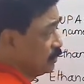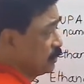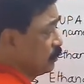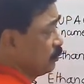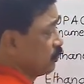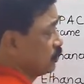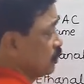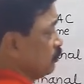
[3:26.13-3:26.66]

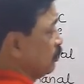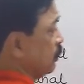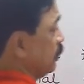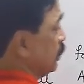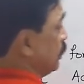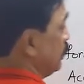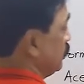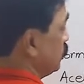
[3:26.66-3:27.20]
Suppose somebody
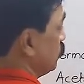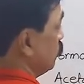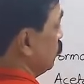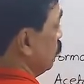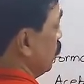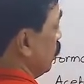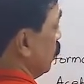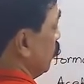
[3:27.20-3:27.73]
tells you
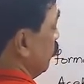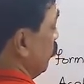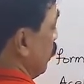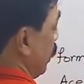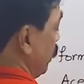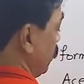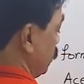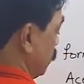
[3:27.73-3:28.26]

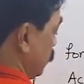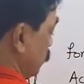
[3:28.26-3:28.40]
write